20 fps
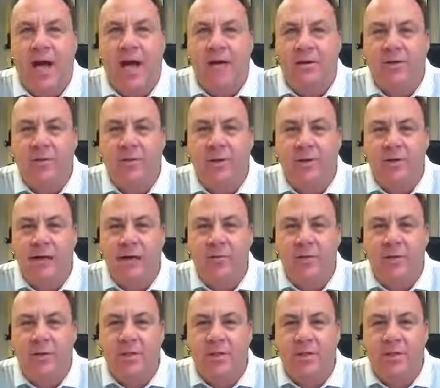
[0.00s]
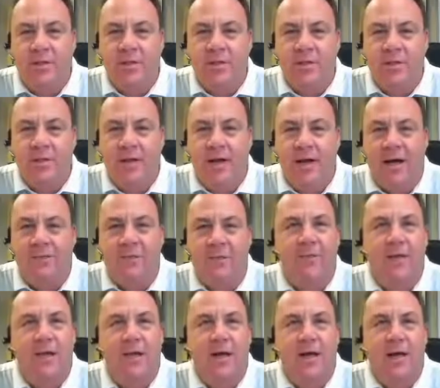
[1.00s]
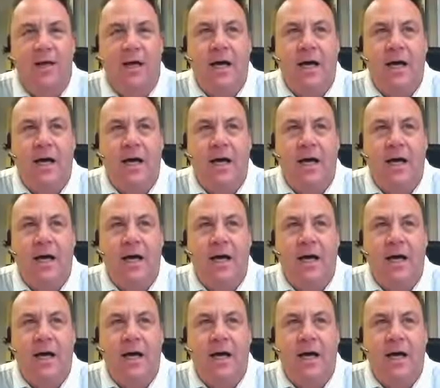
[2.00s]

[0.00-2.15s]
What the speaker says: childhood that was a little bit tough,